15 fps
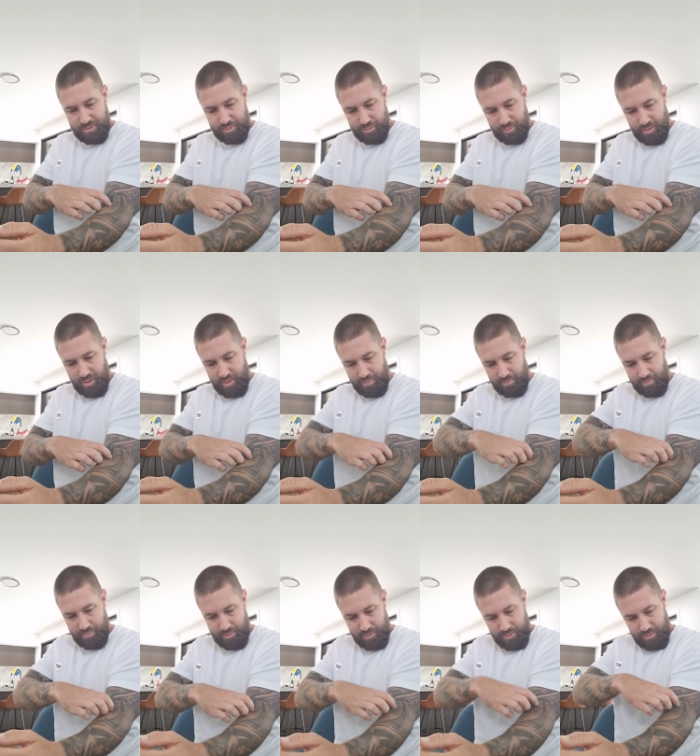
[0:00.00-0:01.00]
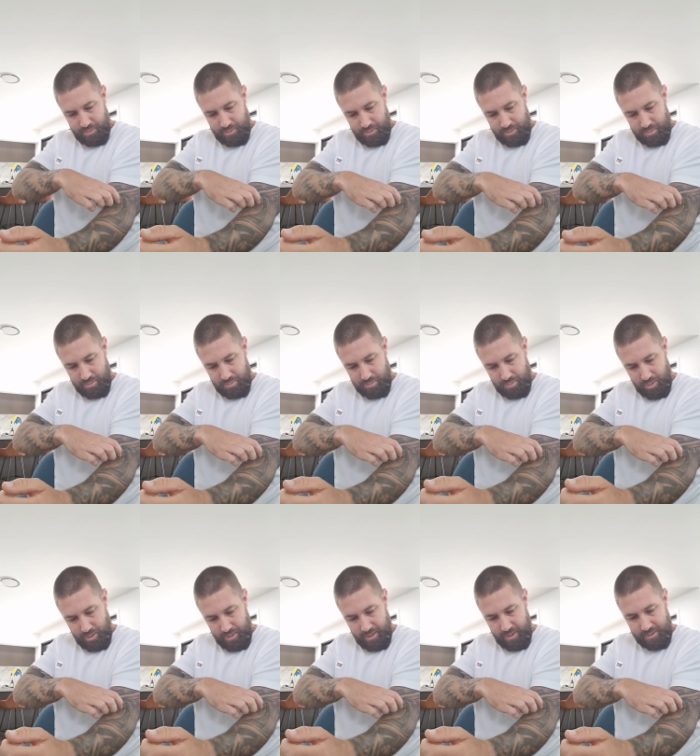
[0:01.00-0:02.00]
to
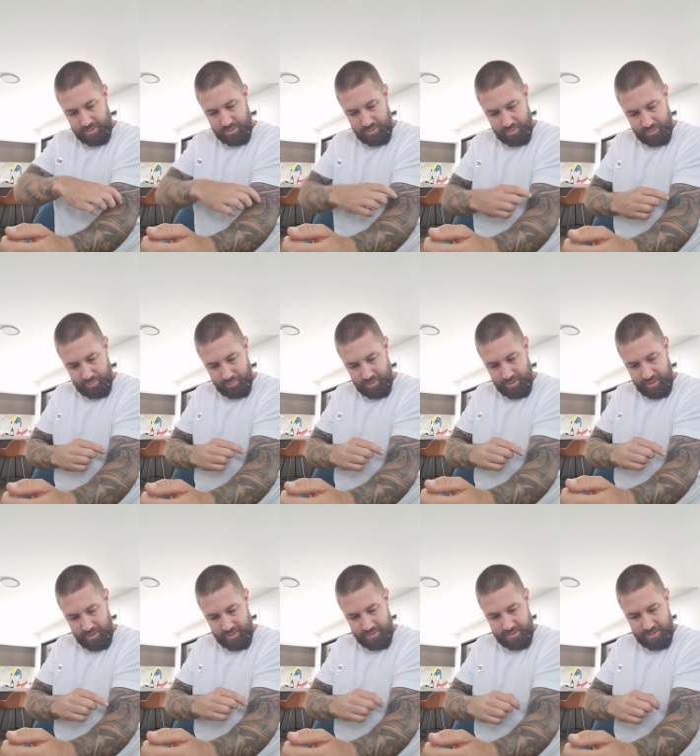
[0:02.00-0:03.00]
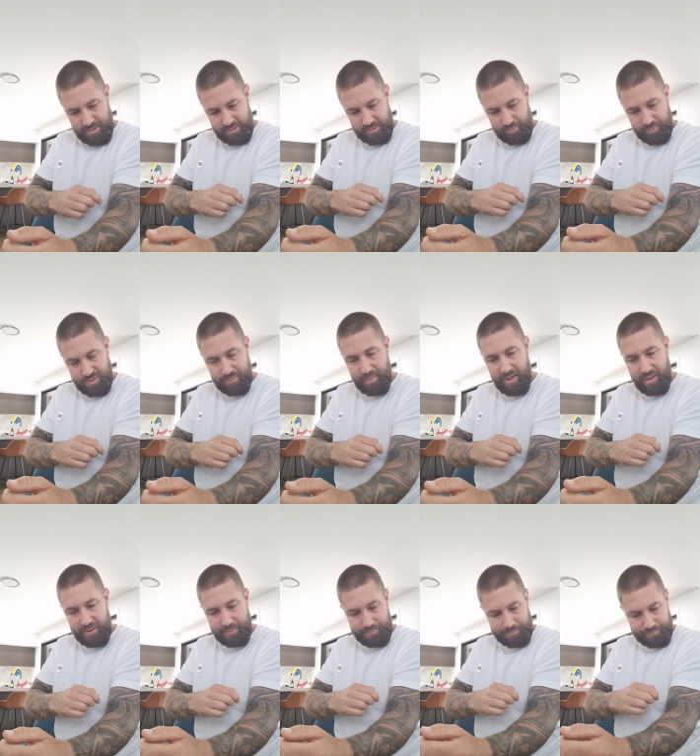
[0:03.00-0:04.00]
where that incision was
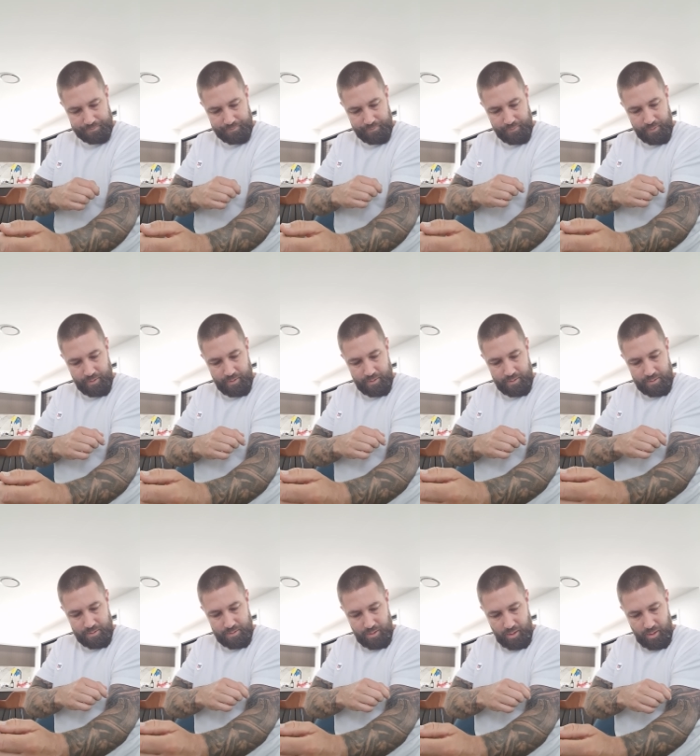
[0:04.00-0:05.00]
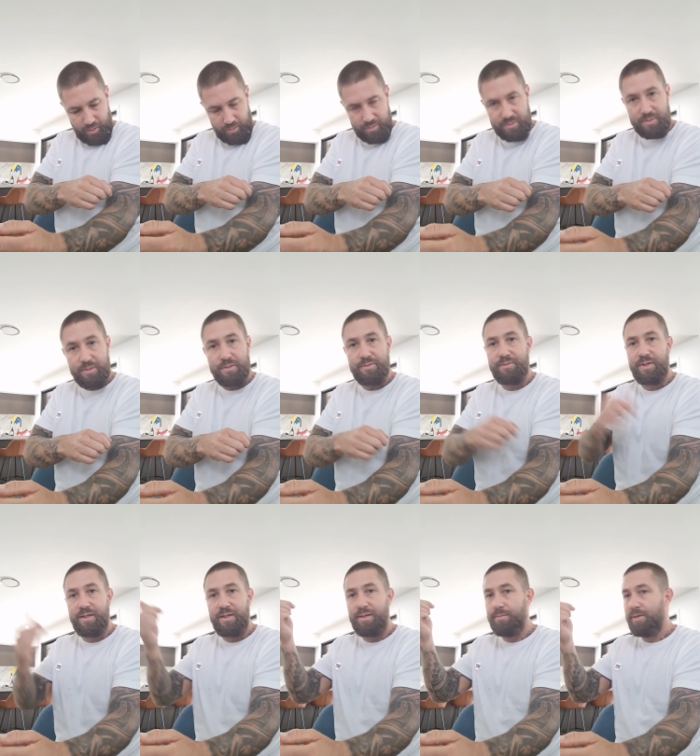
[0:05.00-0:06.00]
made. So, excuse if you
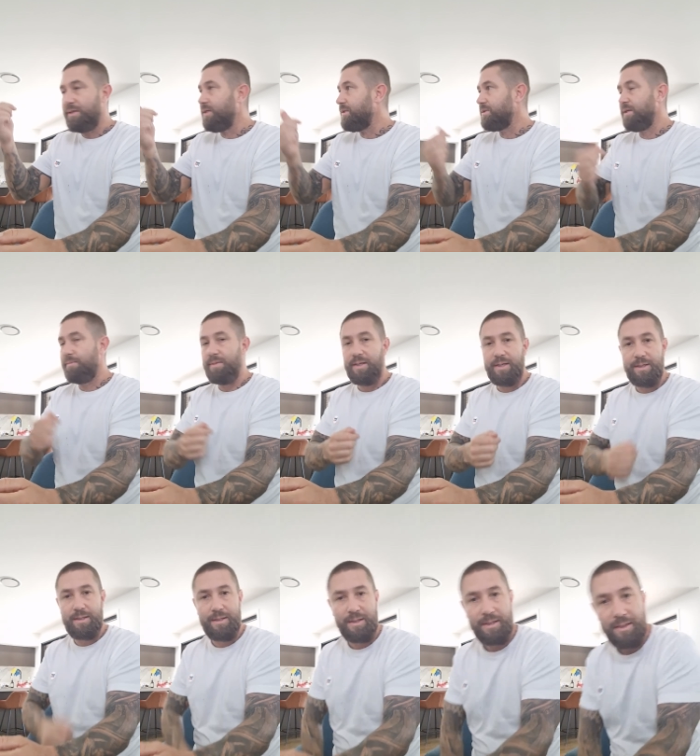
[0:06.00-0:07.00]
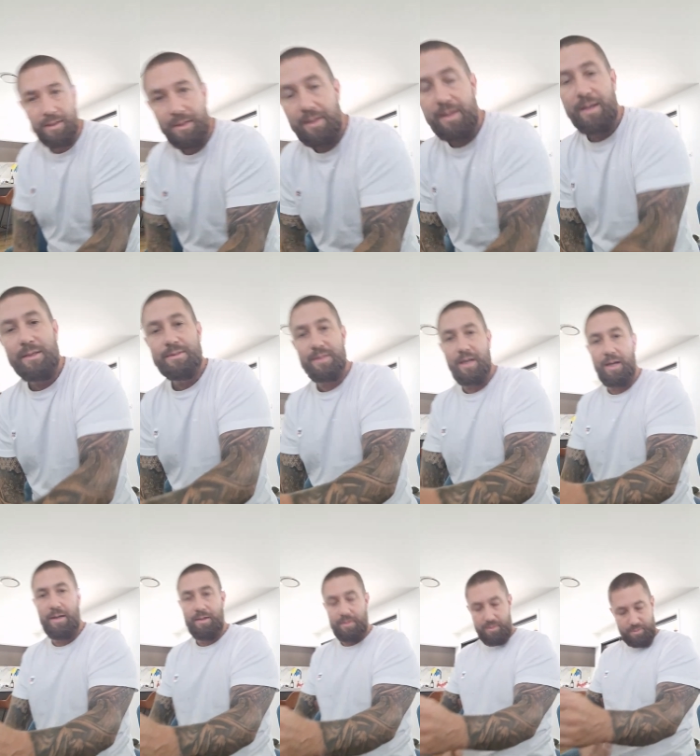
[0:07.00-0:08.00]
can hear my kids up there.
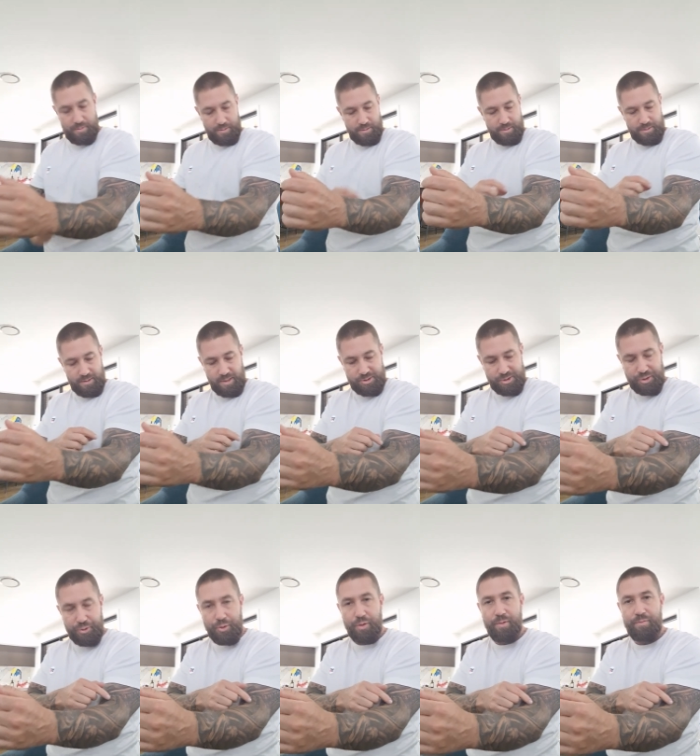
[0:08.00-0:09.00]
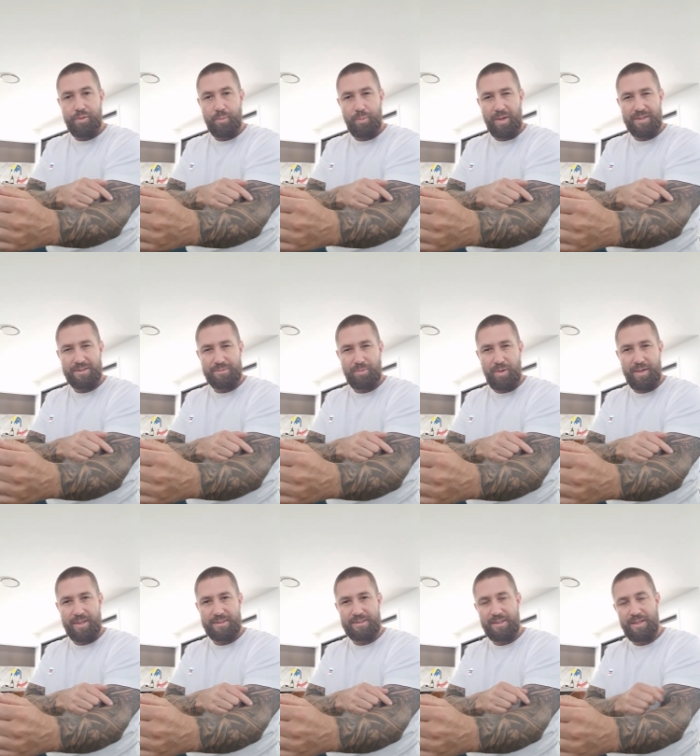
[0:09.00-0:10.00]
So, there's actually a nerve that runs right
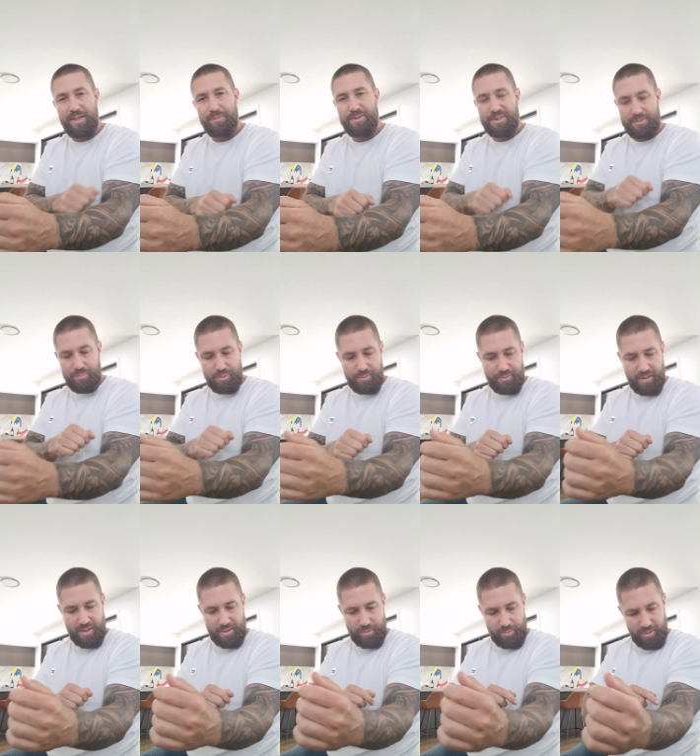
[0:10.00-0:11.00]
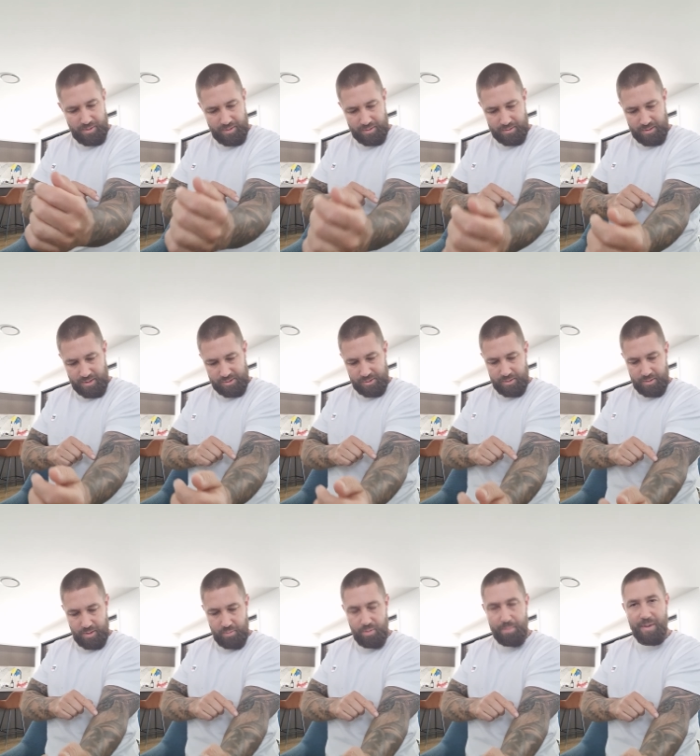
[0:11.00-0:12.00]
next to there, which is moved out of the way. I think it's actually the
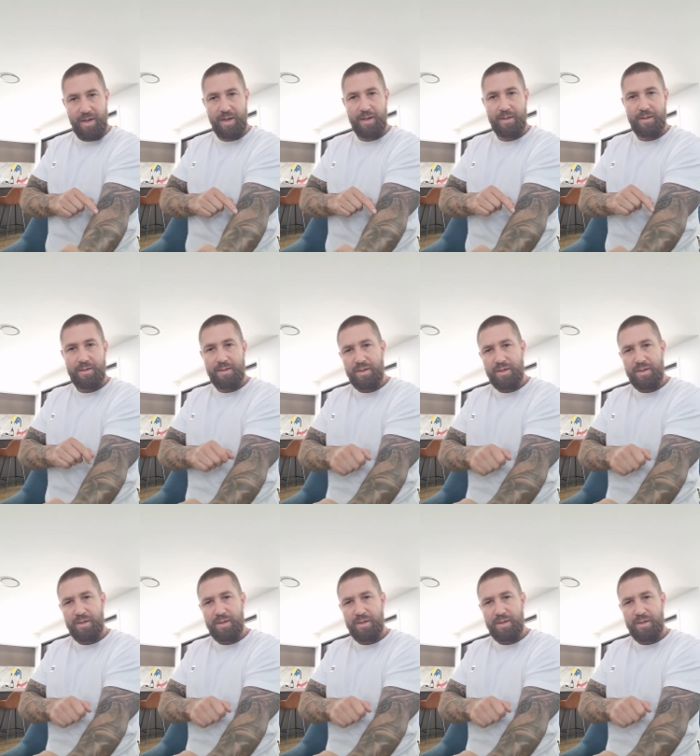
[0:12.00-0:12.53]
lower part,